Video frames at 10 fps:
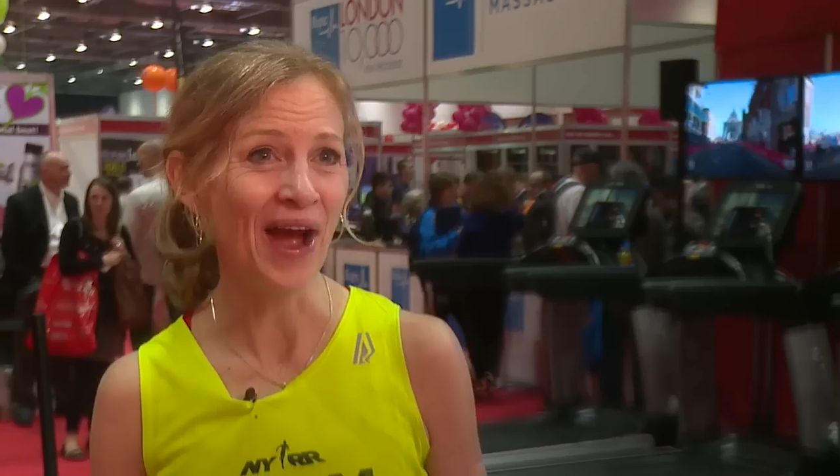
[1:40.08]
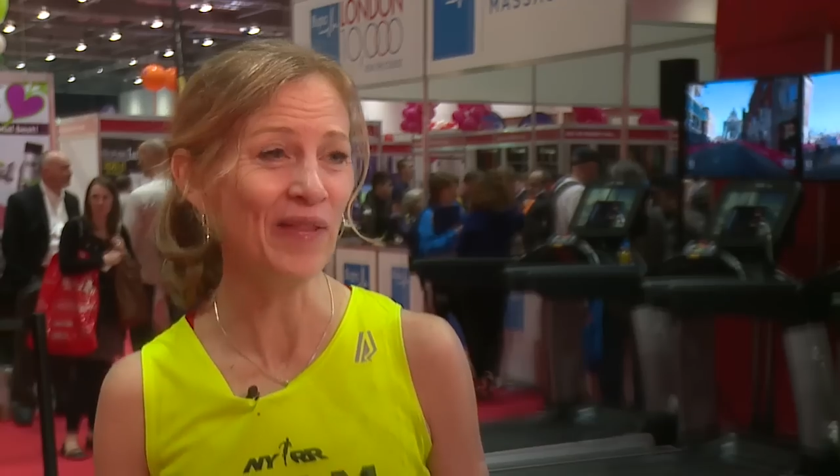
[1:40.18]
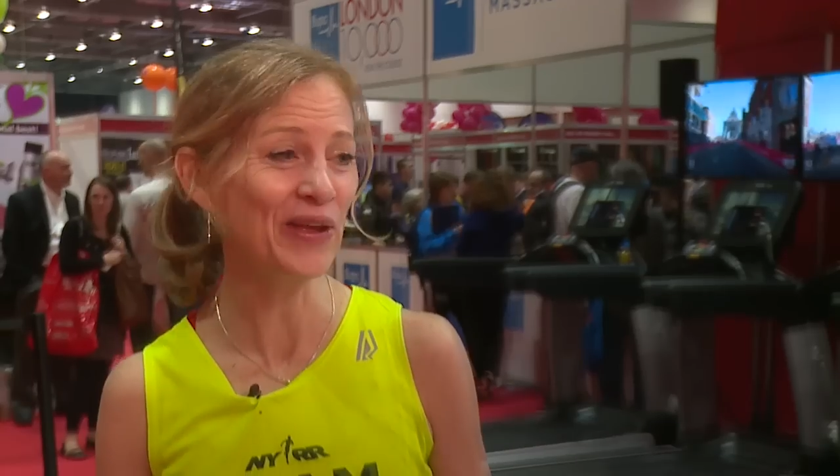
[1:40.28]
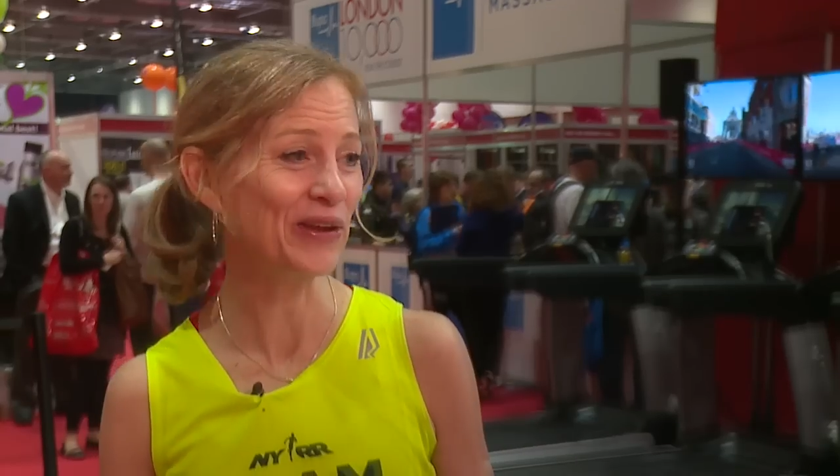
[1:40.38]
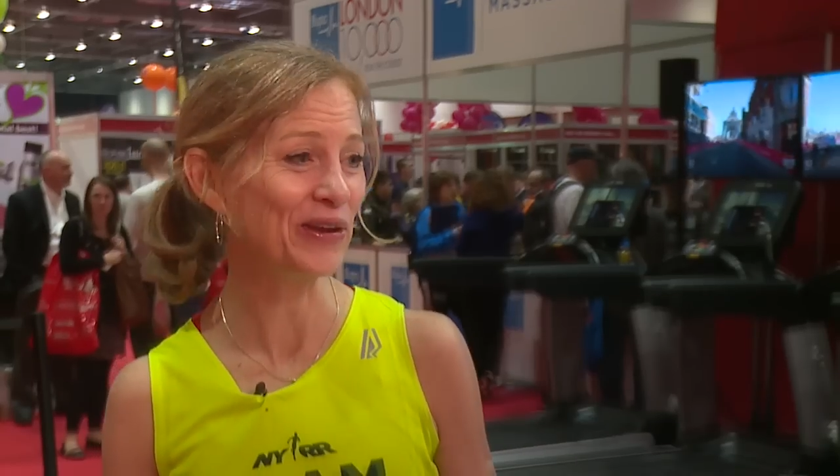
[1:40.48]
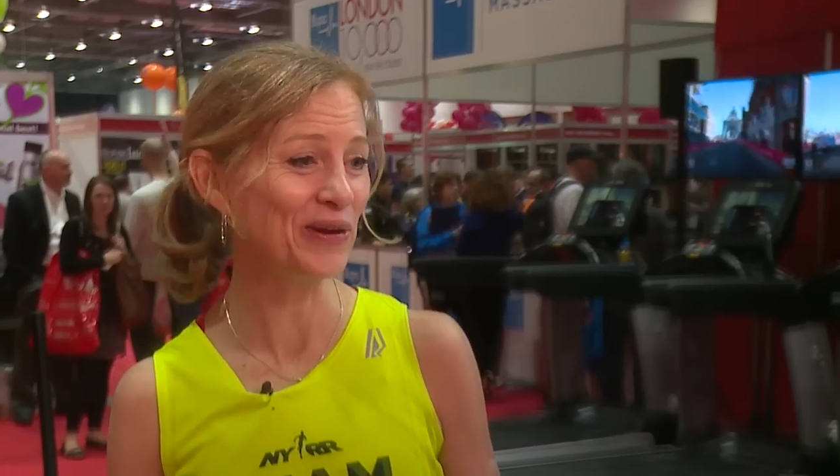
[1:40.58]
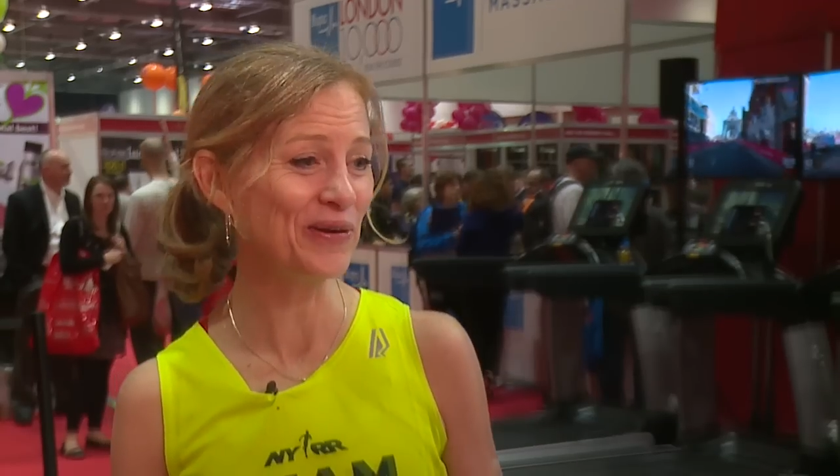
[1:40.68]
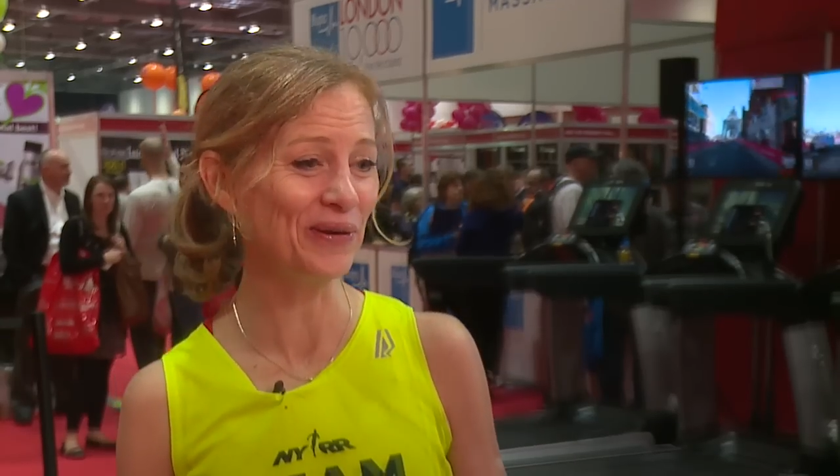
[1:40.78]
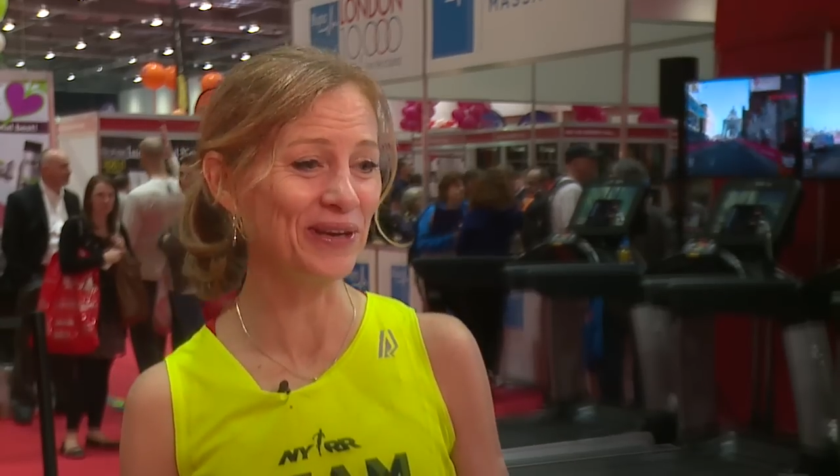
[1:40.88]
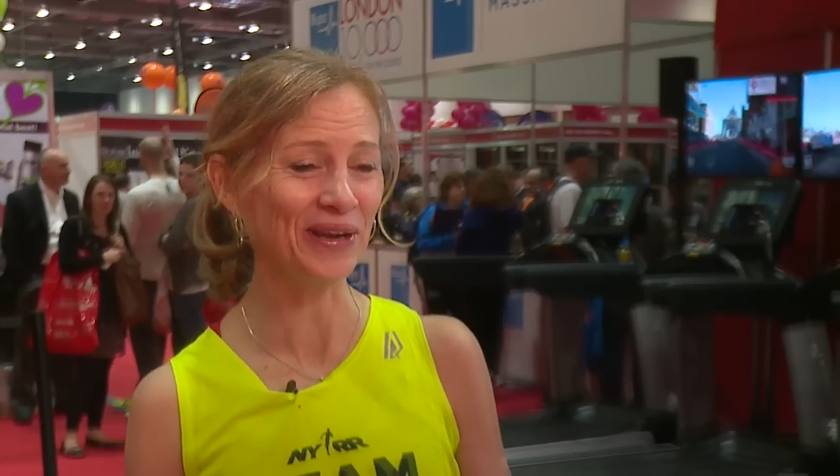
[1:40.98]
I think Hugh
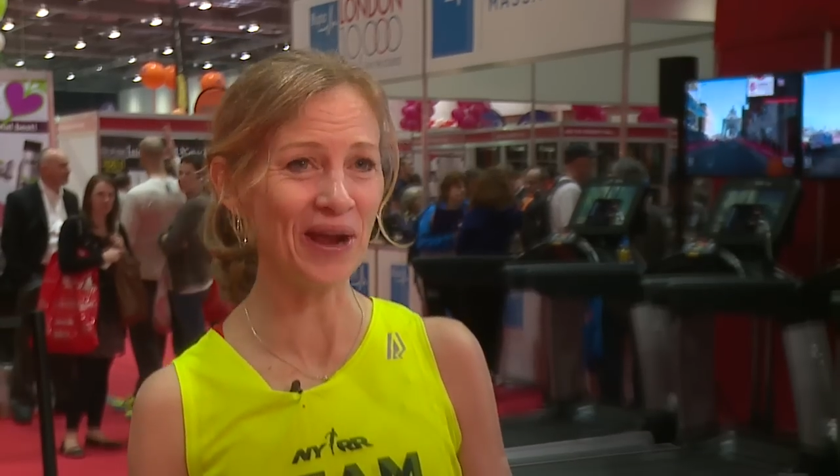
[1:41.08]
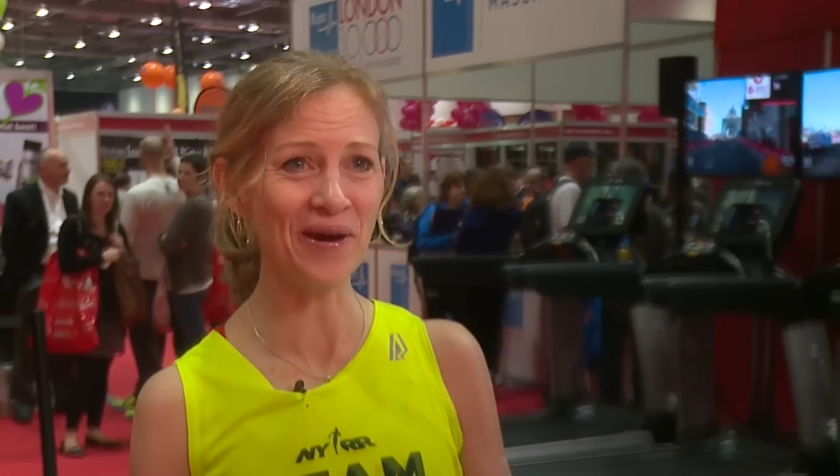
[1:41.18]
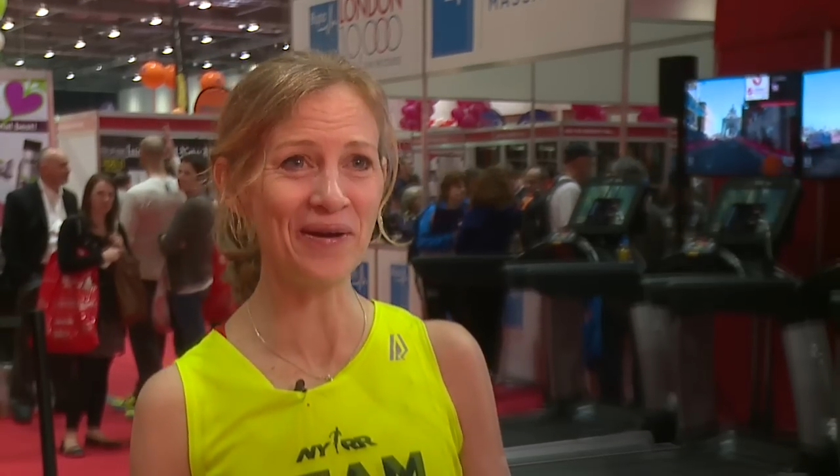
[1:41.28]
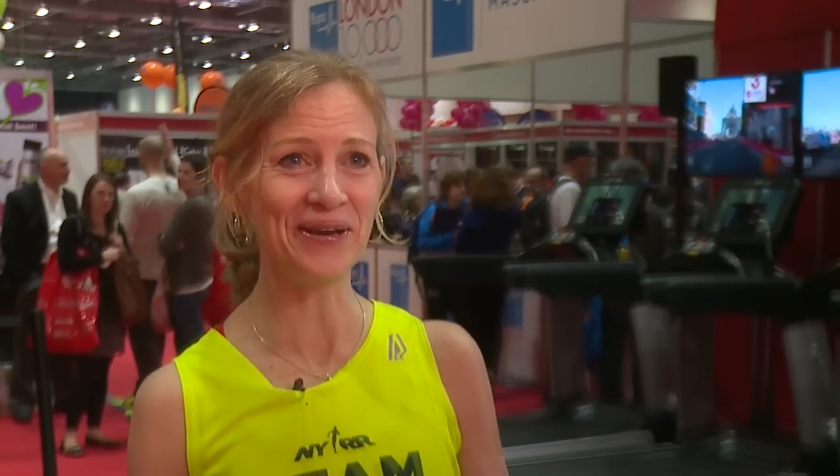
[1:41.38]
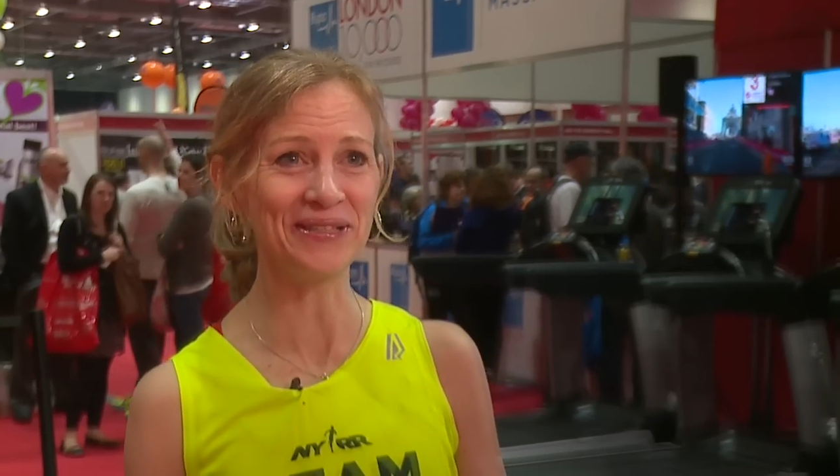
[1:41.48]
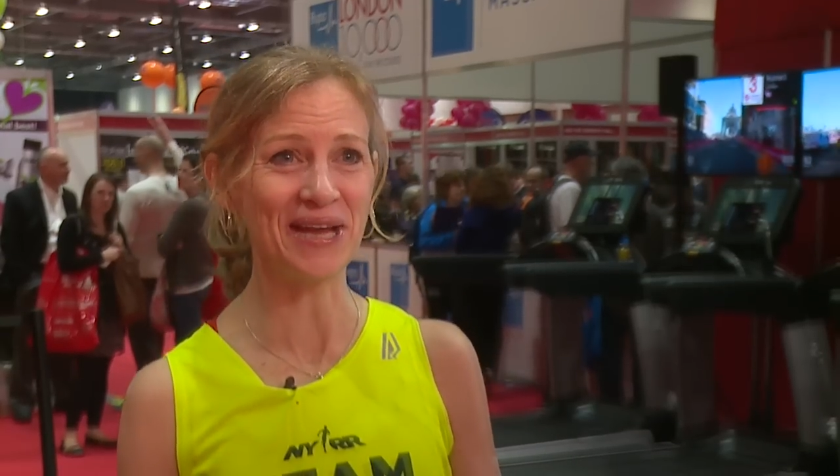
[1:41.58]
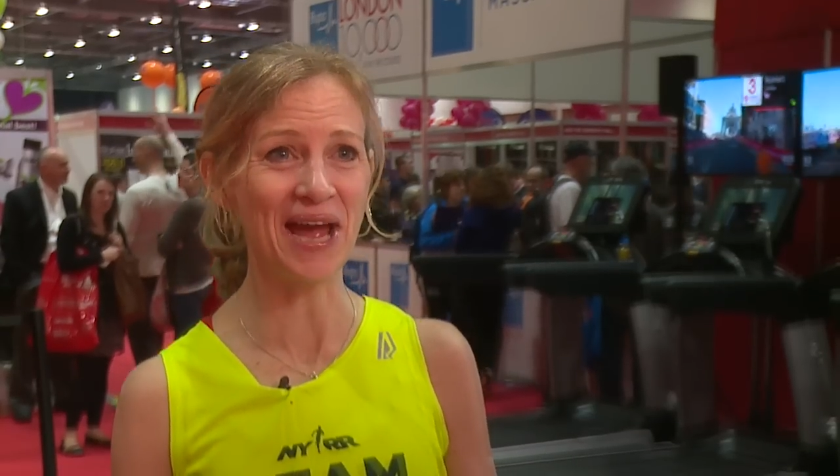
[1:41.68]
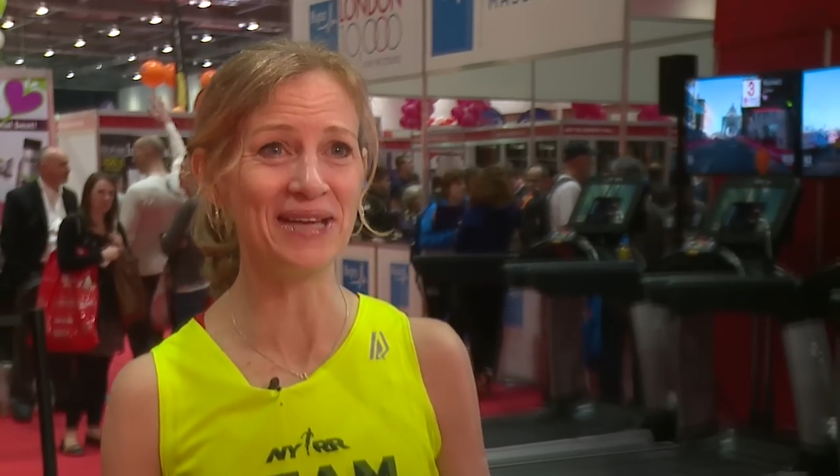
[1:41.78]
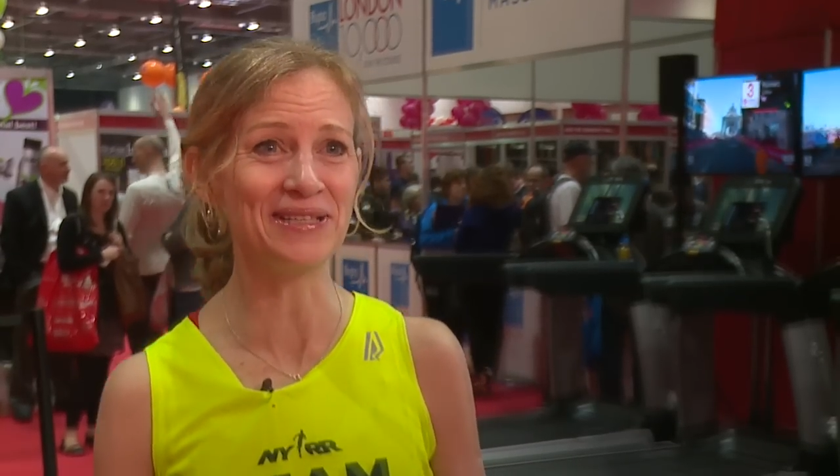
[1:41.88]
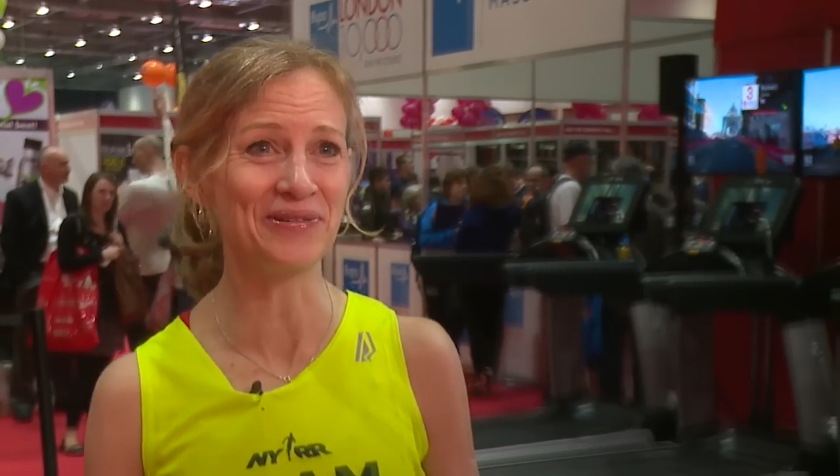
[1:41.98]
and Carrie and
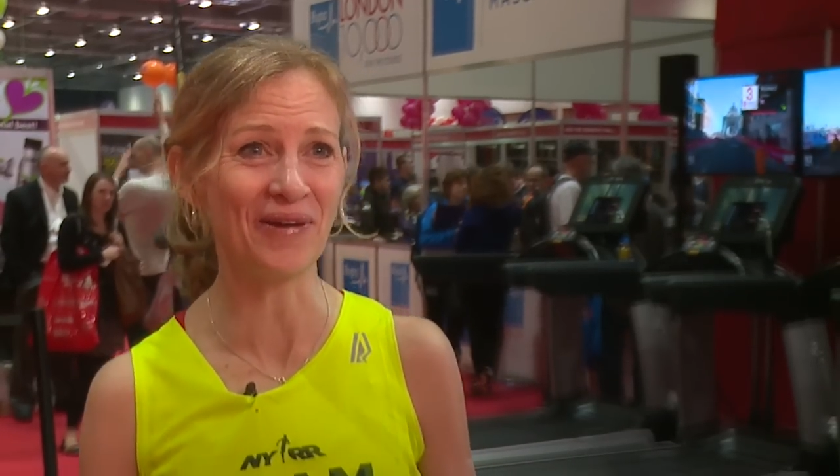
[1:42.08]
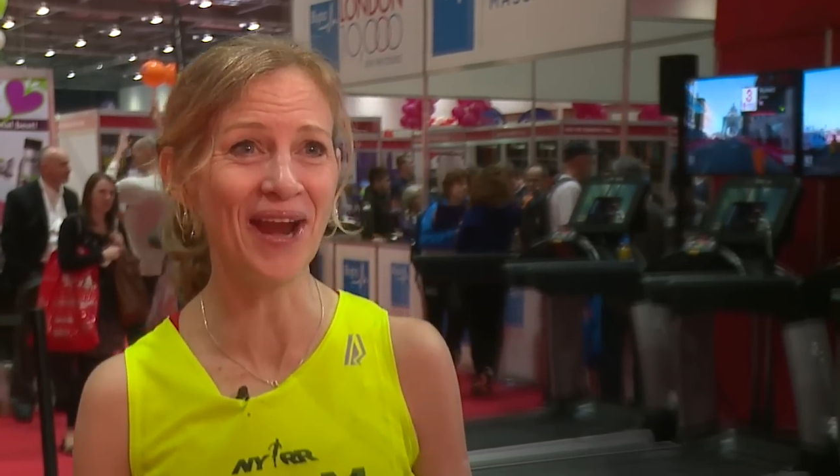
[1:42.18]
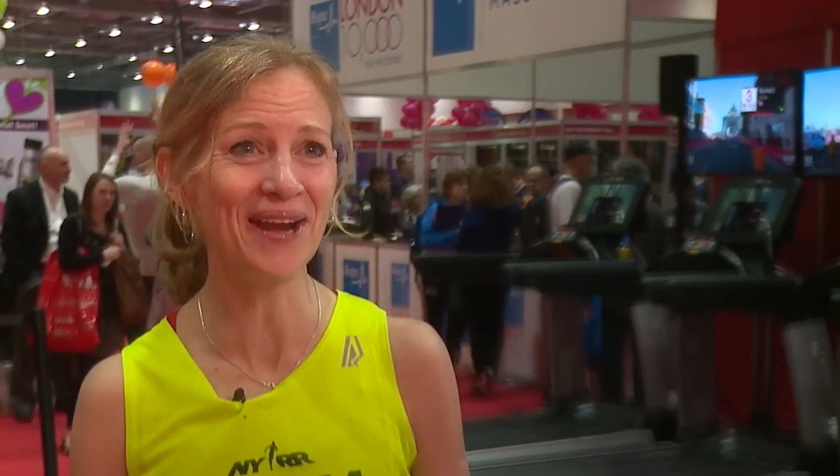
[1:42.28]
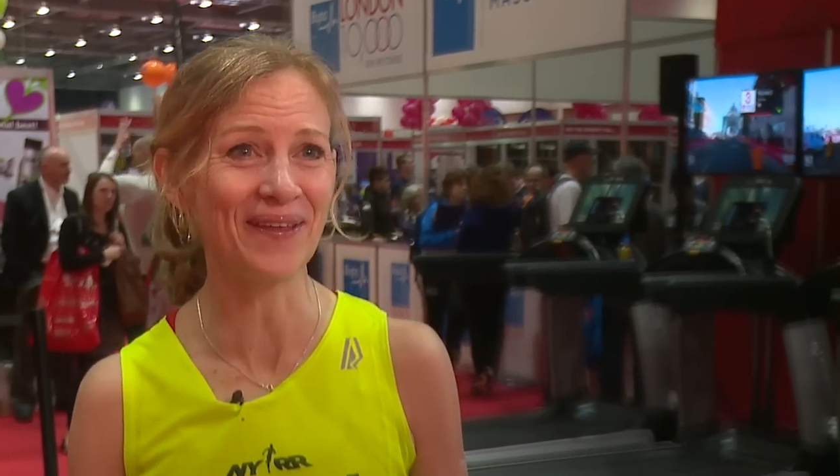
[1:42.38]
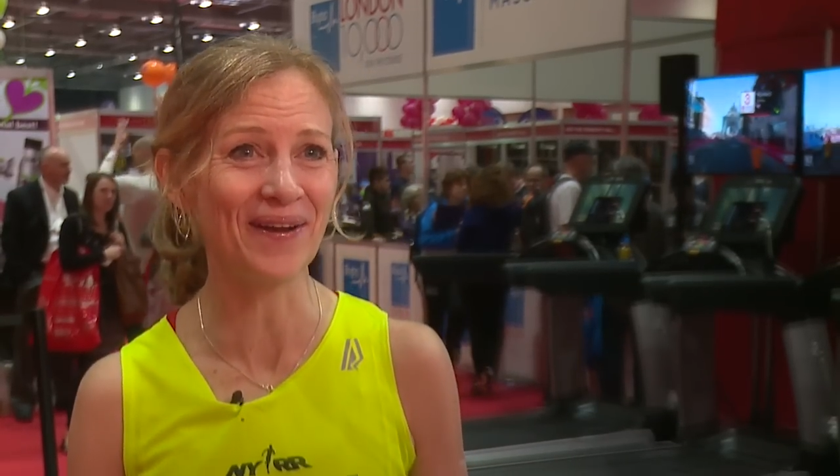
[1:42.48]
Tad did great.